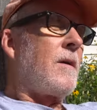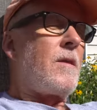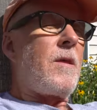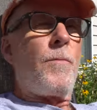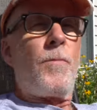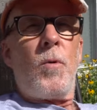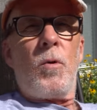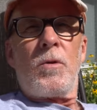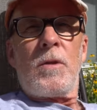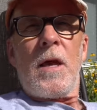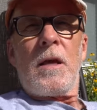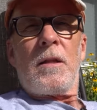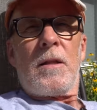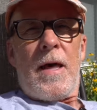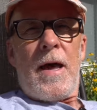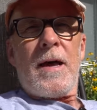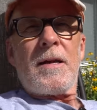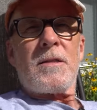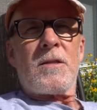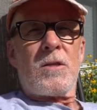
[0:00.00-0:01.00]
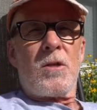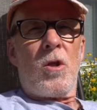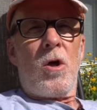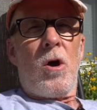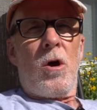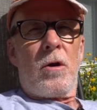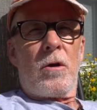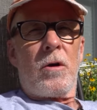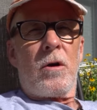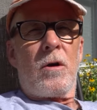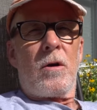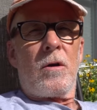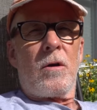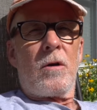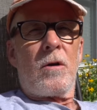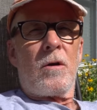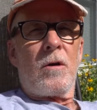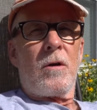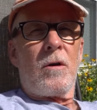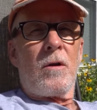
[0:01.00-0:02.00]
boot that lasts longer
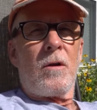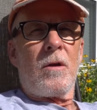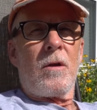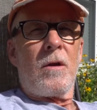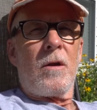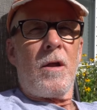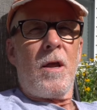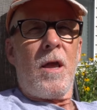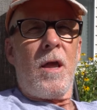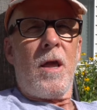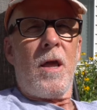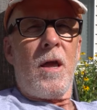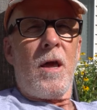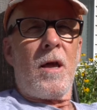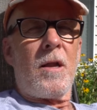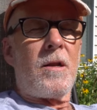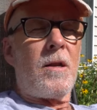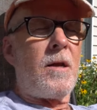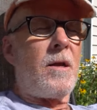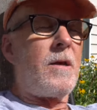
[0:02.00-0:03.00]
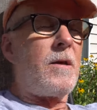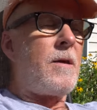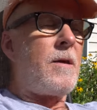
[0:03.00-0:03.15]
and